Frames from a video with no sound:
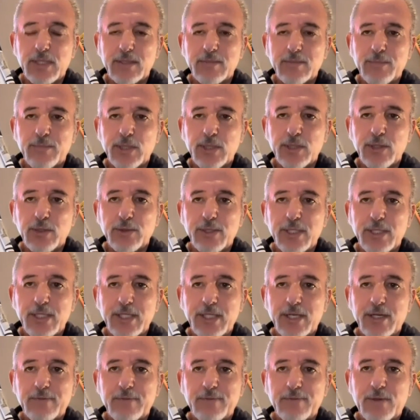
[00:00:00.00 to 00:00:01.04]
below the
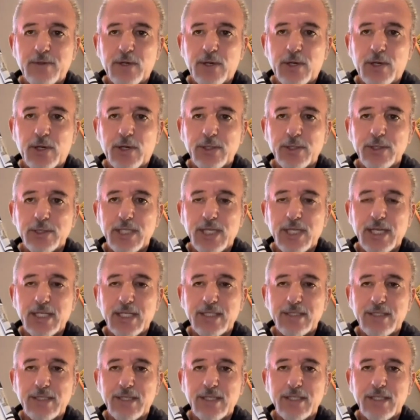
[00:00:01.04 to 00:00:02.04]
uh, falls, and uh,